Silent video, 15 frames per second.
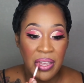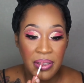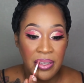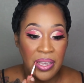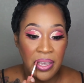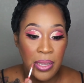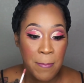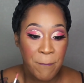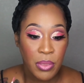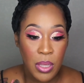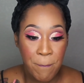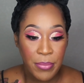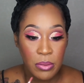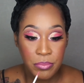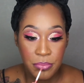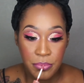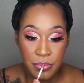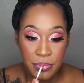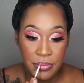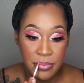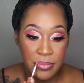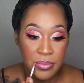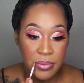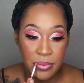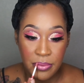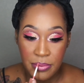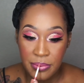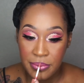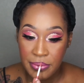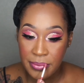Like and comment and
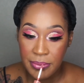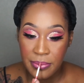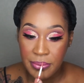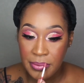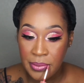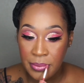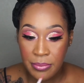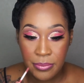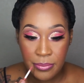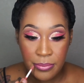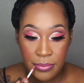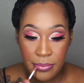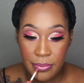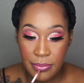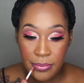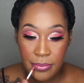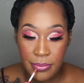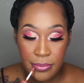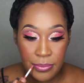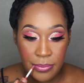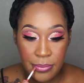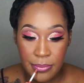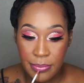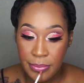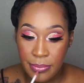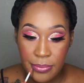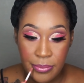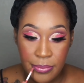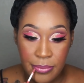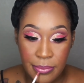subscribe again. Thank you so
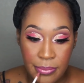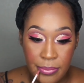much,